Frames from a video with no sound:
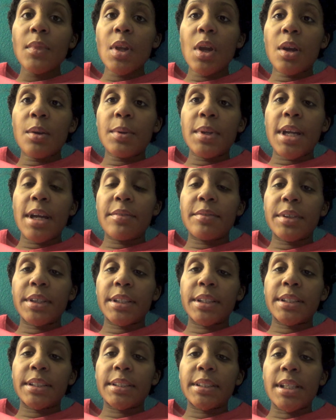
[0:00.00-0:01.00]
or
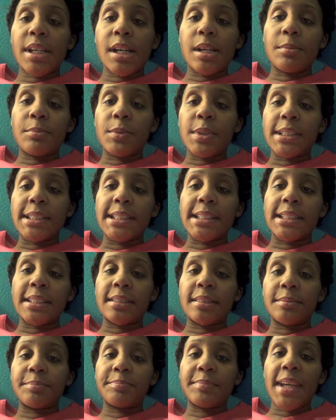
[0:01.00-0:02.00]
whatever. Went
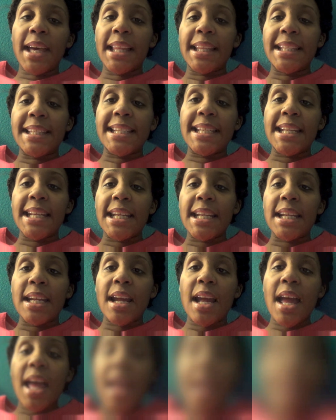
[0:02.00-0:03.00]
to L&D.
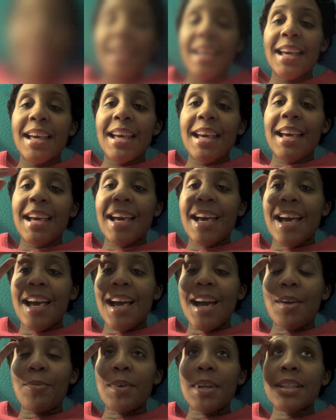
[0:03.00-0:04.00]

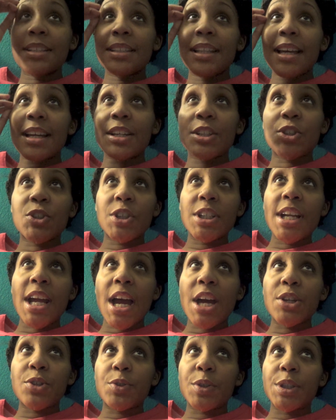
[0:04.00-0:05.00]
I went to like a triage